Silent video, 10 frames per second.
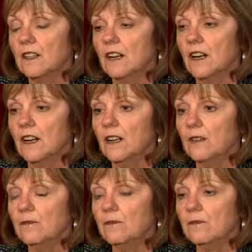
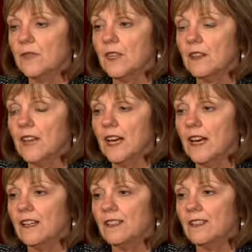
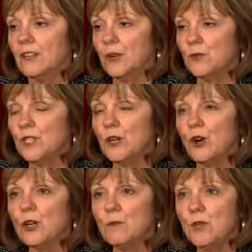that those in
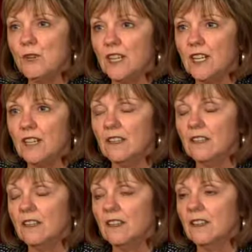our community
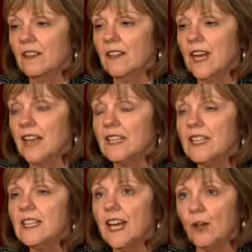that
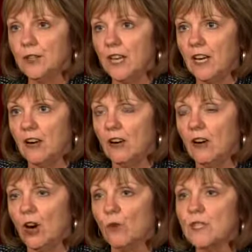need health
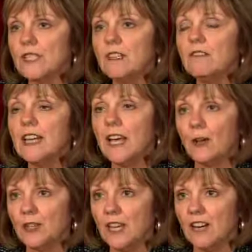care are receiving
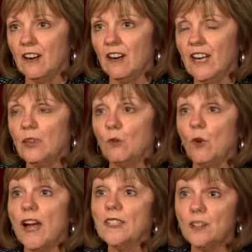health care at the
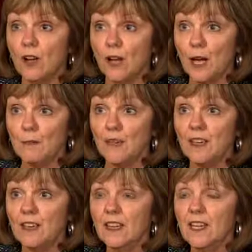right time,
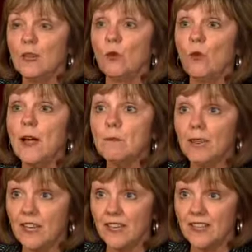in the right
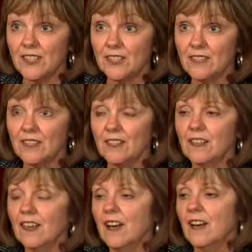place,
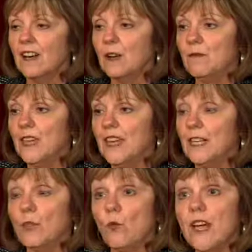and
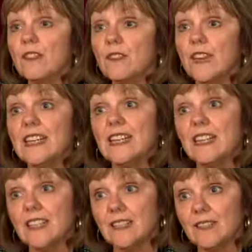in the way that they
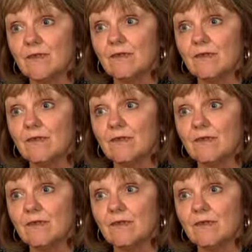need it.